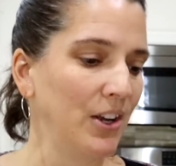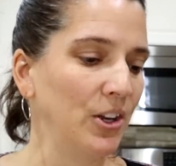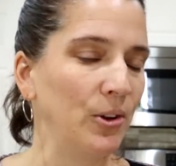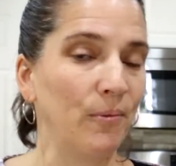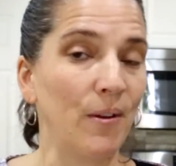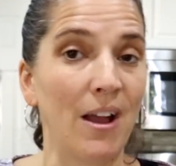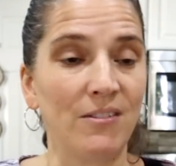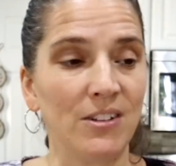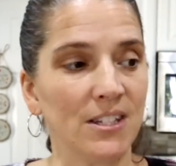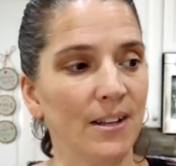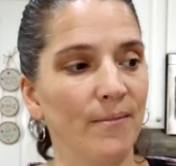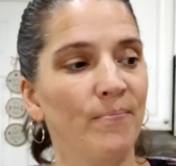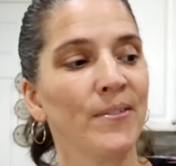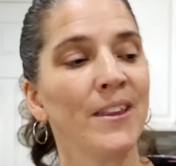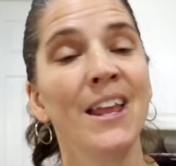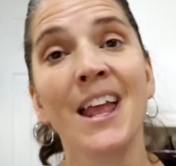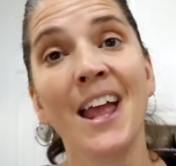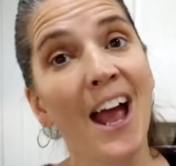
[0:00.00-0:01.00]
New, obviously.
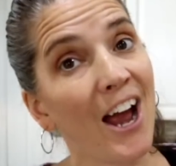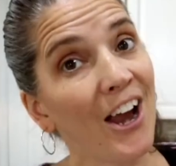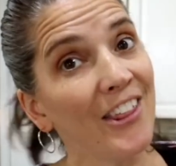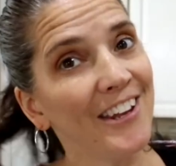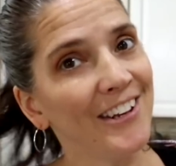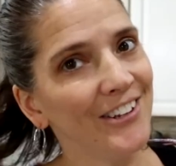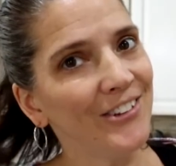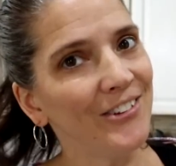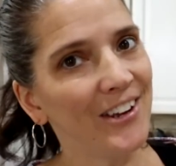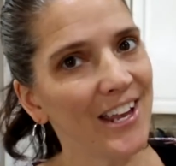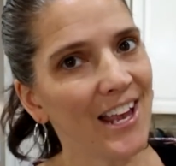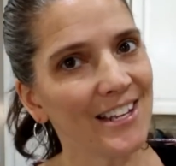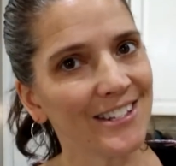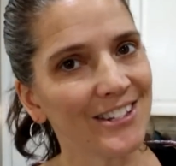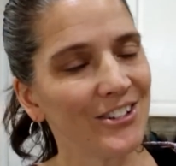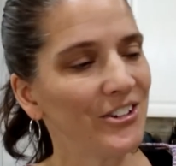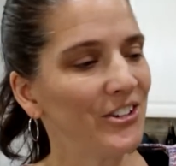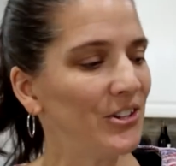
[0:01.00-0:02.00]
Are they new?
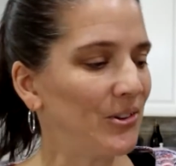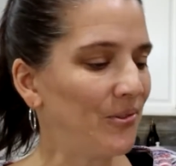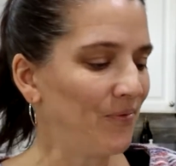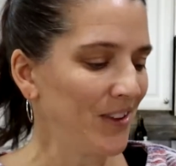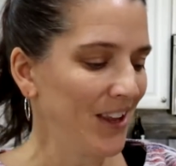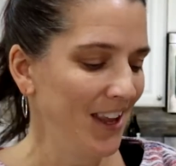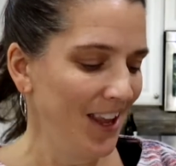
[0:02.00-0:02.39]
Yes, they're new.